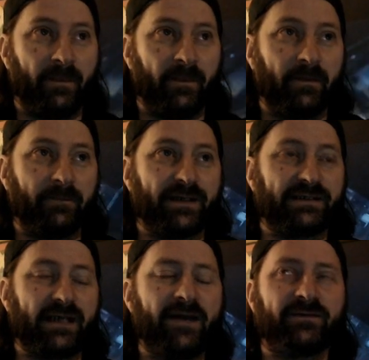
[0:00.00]
Because they
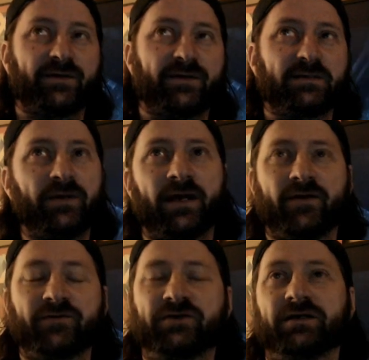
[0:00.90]
have to explain how
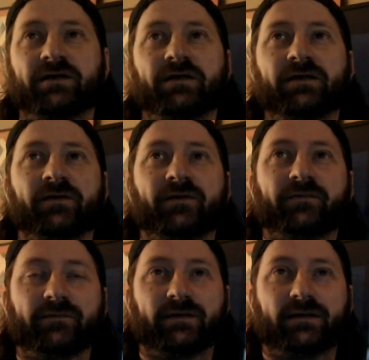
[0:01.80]
she, you know,
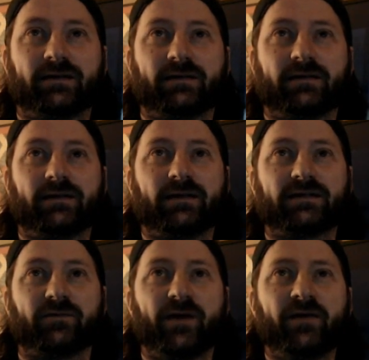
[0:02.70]
gets
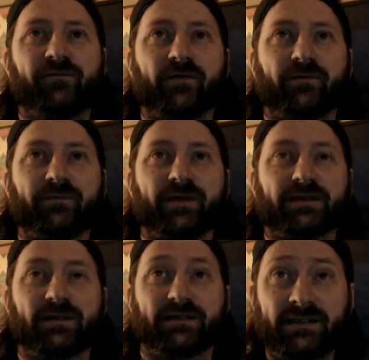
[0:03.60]
away from this
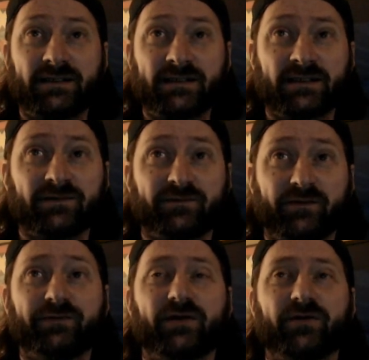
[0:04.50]
because this is literally
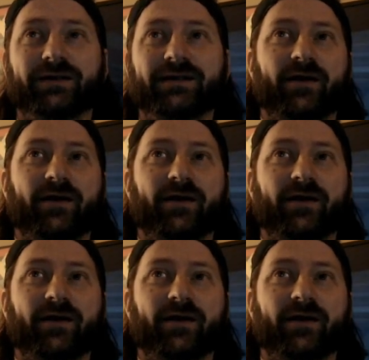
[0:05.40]
going down.